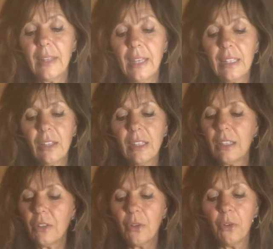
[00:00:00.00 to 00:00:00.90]
And
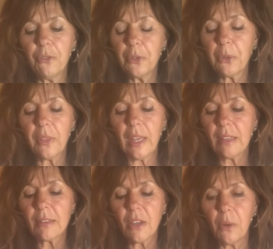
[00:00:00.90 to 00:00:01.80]
you know, the whole food thing
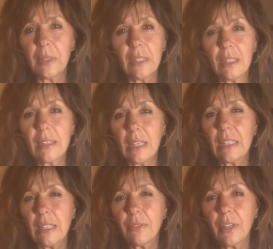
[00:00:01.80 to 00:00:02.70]
is going is
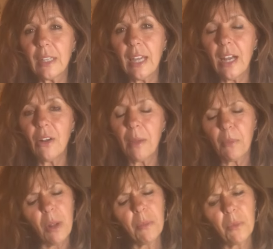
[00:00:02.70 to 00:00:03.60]
getting different now.
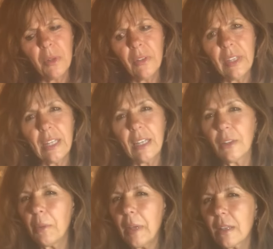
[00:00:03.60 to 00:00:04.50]
I'm I'm really getting a
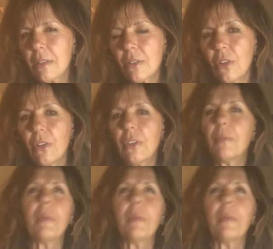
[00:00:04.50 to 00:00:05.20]
little bit concerned